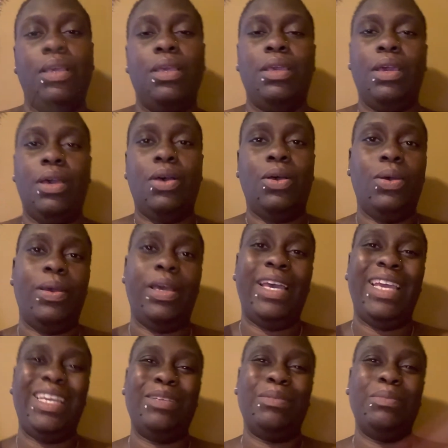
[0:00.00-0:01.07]
Y'all,
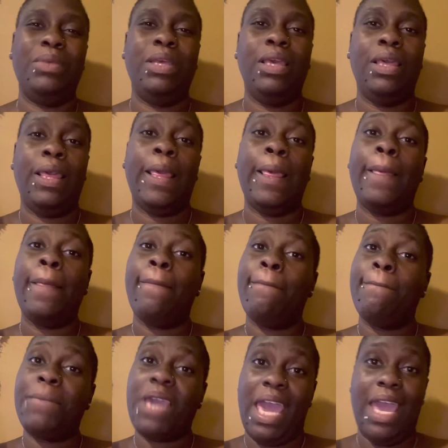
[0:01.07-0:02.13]
I am
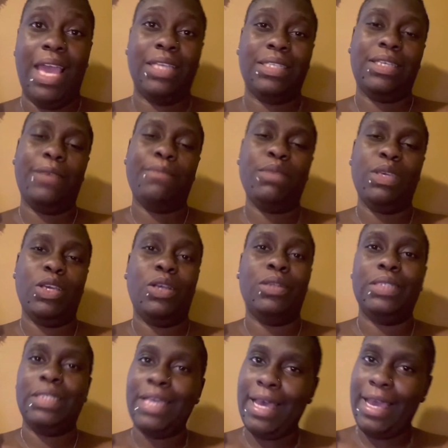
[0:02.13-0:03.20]
past and
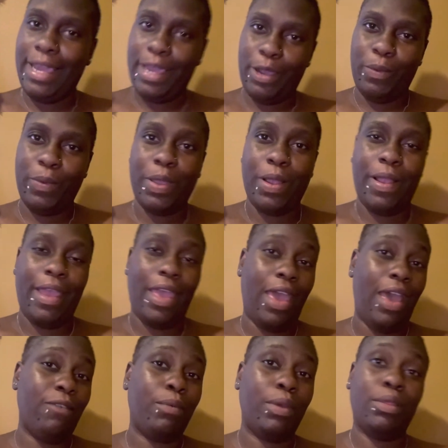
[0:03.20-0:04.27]
beyond tired. We are
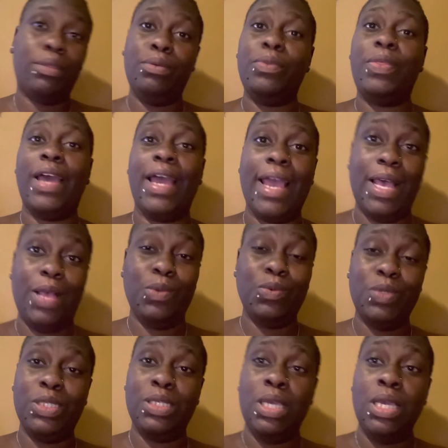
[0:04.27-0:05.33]
halfway through the
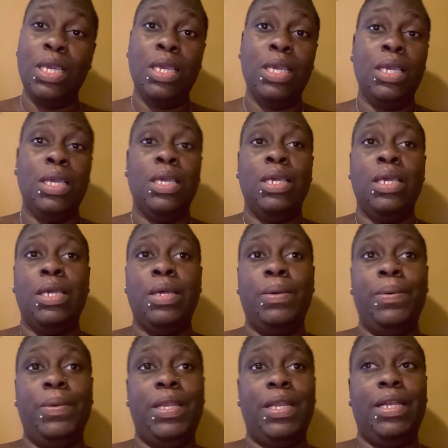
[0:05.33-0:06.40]
house.
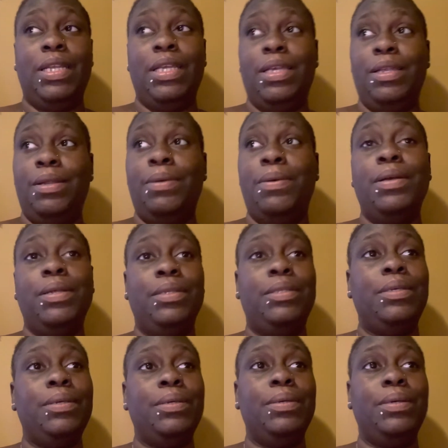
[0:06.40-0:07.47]
We done did 1,
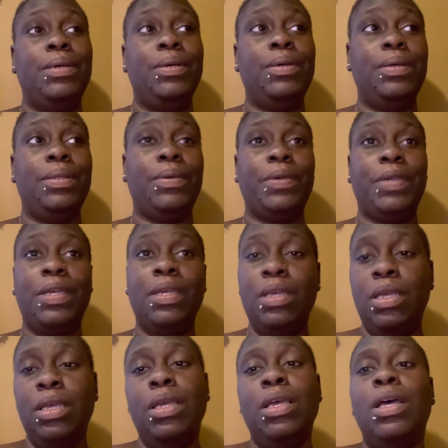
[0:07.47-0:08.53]
2, 3.
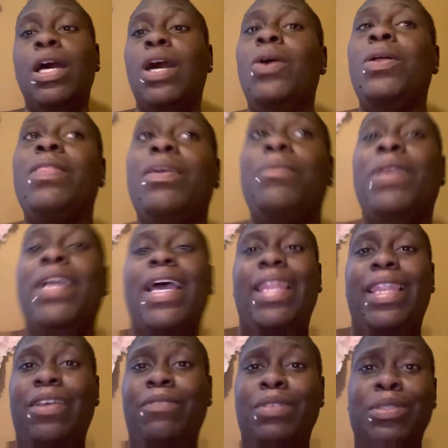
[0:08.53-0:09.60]
Only thing we got
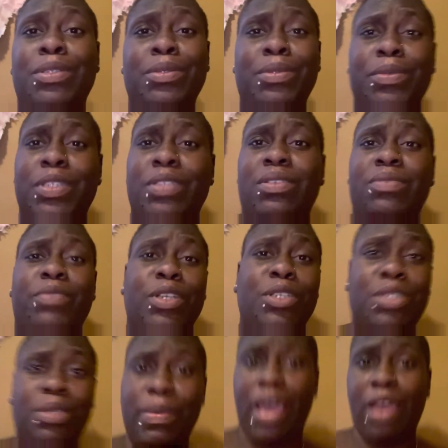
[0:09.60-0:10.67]
left to do is
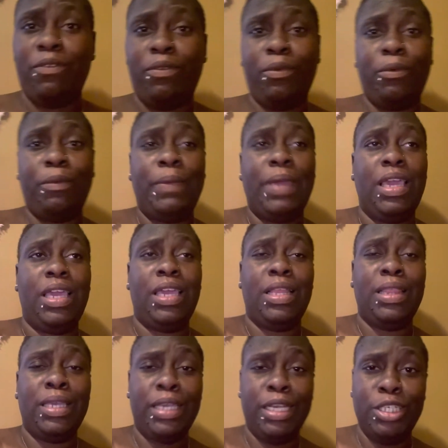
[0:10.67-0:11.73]
finish the bathroom
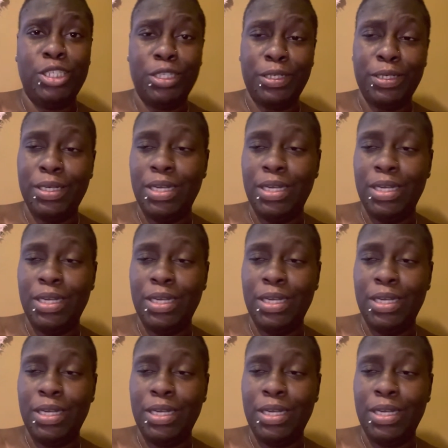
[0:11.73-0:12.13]
and the kitchen.